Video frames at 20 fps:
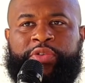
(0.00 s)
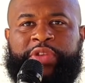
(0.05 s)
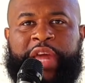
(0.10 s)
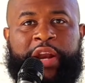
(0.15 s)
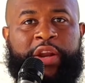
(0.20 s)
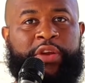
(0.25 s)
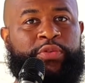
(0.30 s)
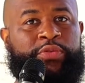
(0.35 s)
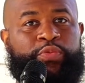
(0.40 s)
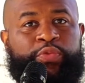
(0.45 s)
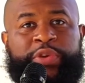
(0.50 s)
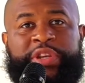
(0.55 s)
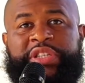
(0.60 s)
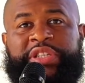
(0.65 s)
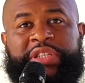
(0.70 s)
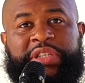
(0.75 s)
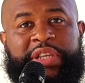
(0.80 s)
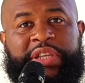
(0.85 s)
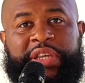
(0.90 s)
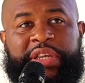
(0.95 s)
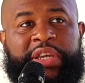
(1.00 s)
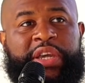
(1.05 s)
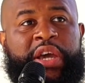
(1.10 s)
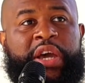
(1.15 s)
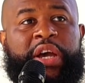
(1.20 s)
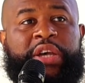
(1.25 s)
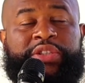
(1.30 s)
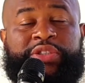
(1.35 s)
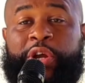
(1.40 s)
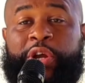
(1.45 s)
that are recently
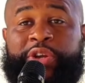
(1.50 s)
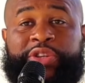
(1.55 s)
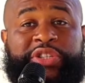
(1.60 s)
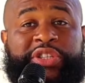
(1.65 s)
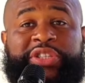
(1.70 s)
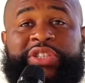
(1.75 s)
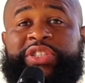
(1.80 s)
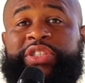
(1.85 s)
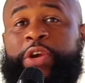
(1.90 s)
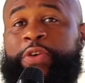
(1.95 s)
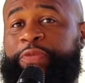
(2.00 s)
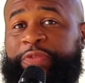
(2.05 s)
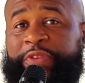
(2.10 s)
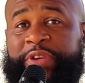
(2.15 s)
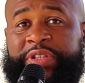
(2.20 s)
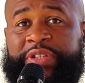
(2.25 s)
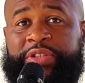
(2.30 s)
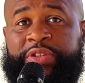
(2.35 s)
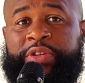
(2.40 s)
starting to surface,